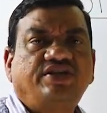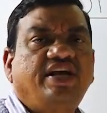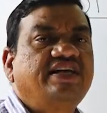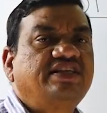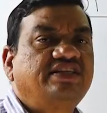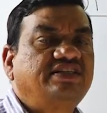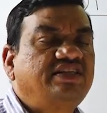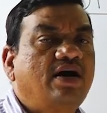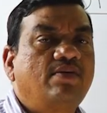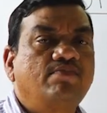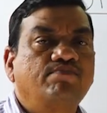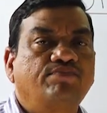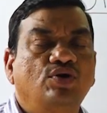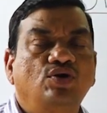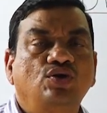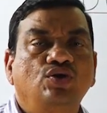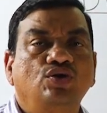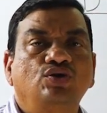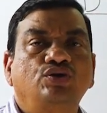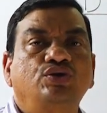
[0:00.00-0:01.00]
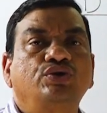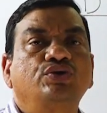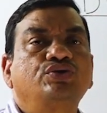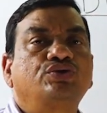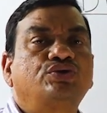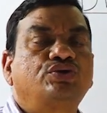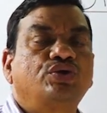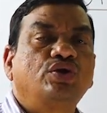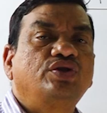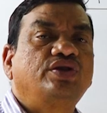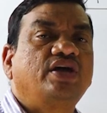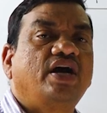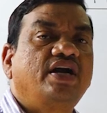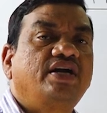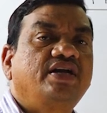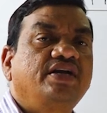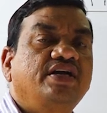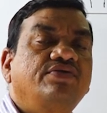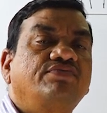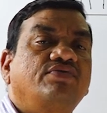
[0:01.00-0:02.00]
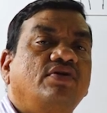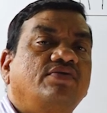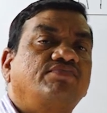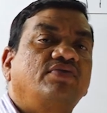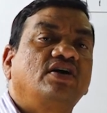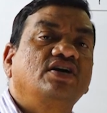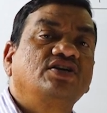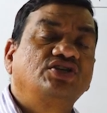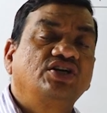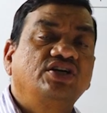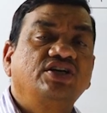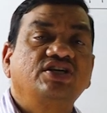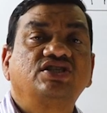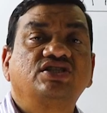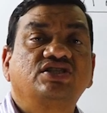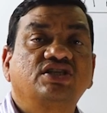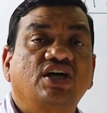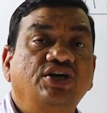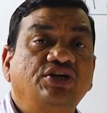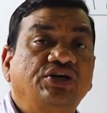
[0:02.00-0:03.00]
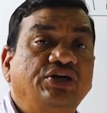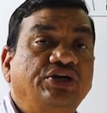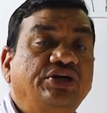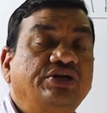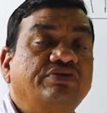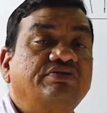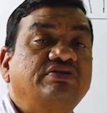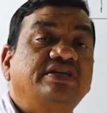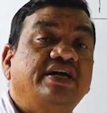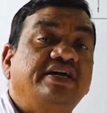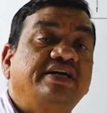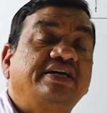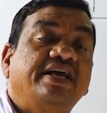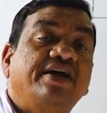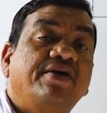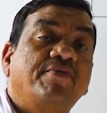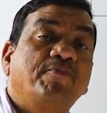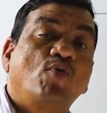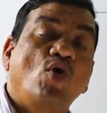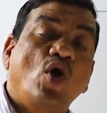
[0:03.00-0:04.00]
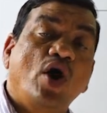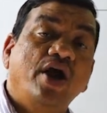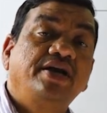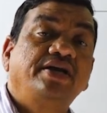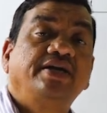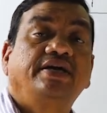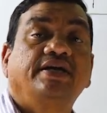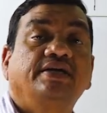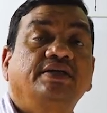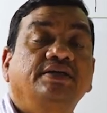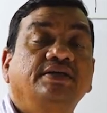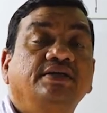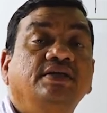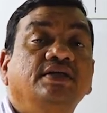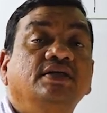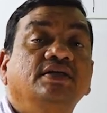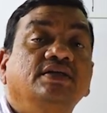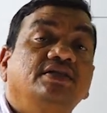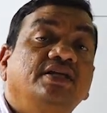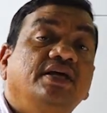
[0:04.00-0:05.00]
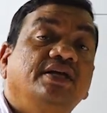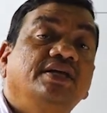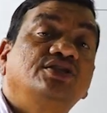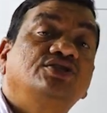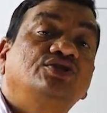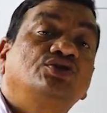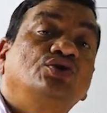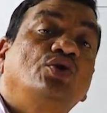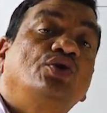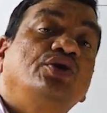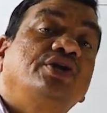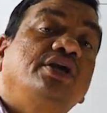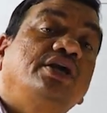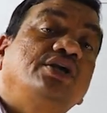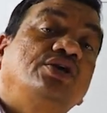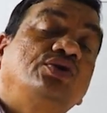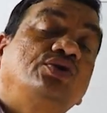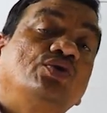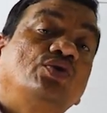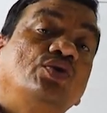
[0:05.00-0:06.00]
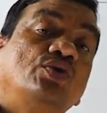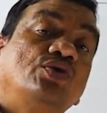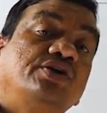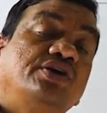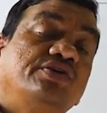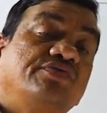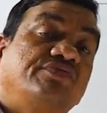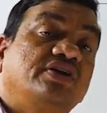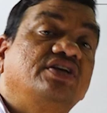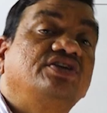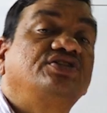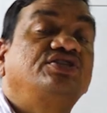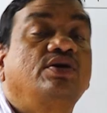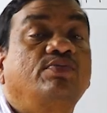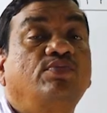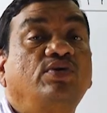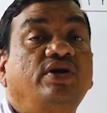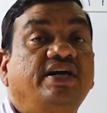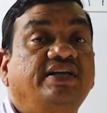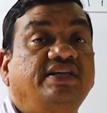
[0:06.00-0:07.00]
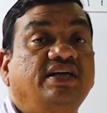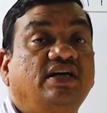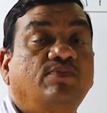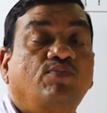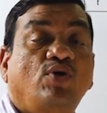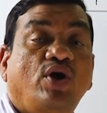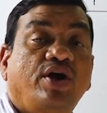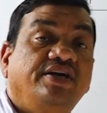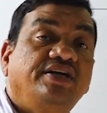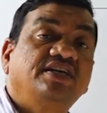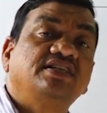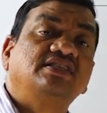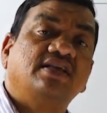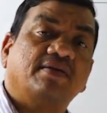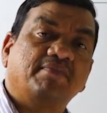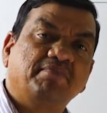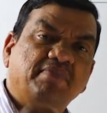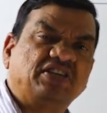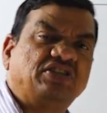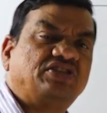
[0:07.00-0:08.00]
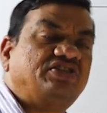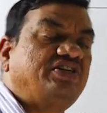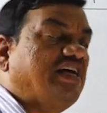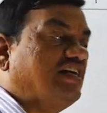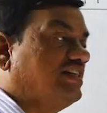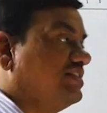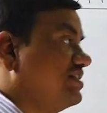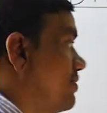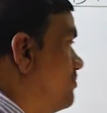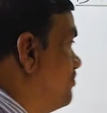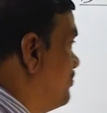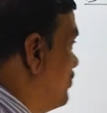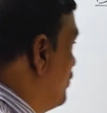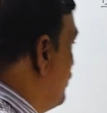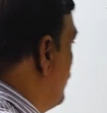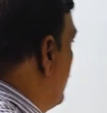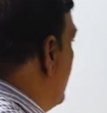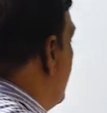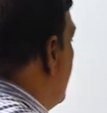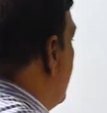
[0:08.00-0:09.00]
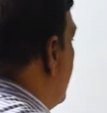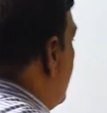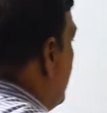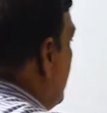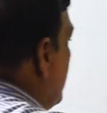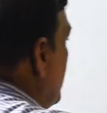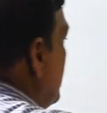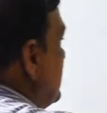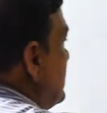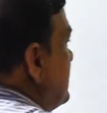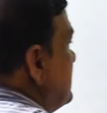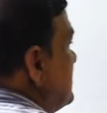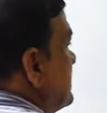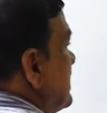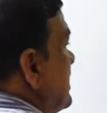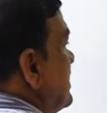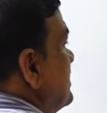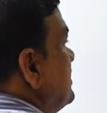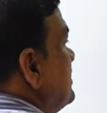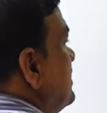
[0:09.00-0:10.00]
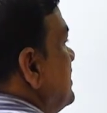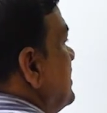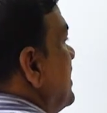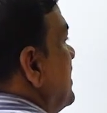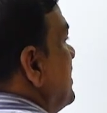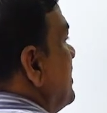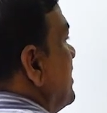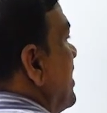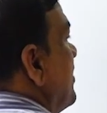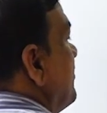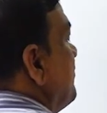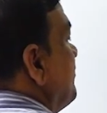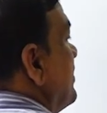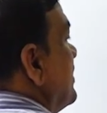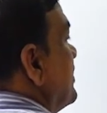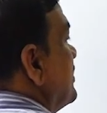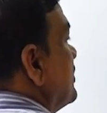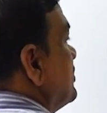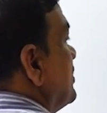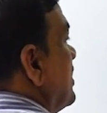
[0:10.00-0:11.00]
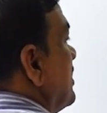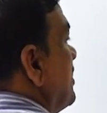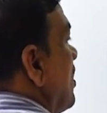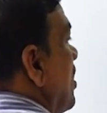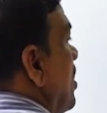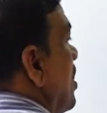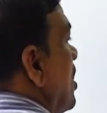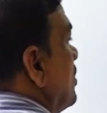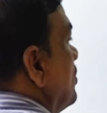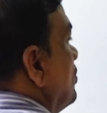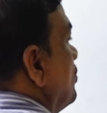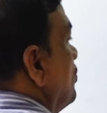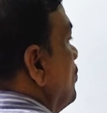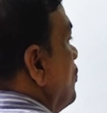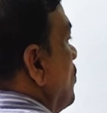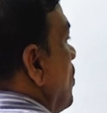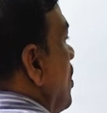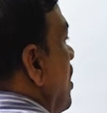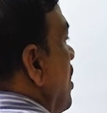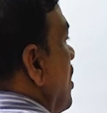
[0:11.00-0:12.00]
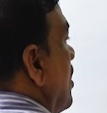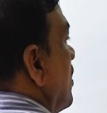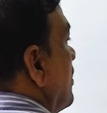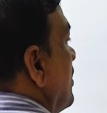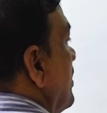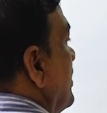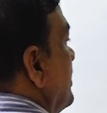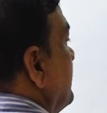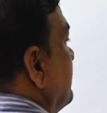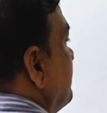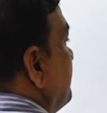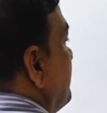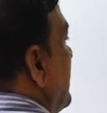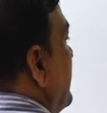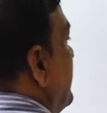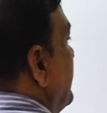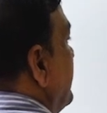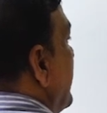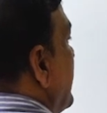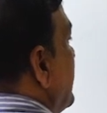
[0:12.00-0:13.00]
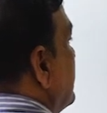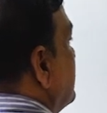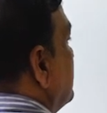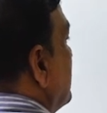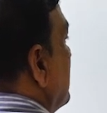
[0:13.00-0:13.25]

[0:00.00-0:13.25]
example to show that if a function is continuous at a point, there is no need to differentiable at that point is the best example. Let us consider a function R2R defined as